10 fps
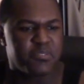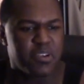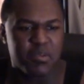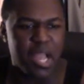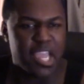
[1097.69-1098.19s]

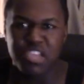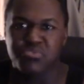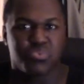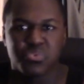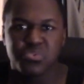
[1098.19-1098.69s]
I
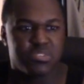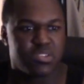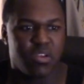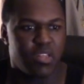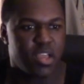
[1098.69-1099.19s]
guess, rules and
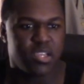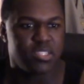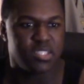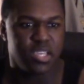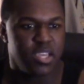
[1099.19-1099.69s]
all that,
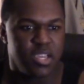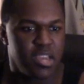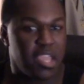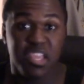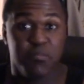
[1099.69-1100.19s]
because
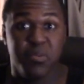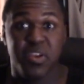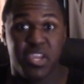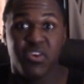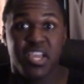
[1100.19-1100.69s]
that can get
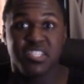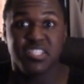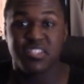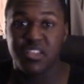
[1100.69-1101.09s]
pretty crazy.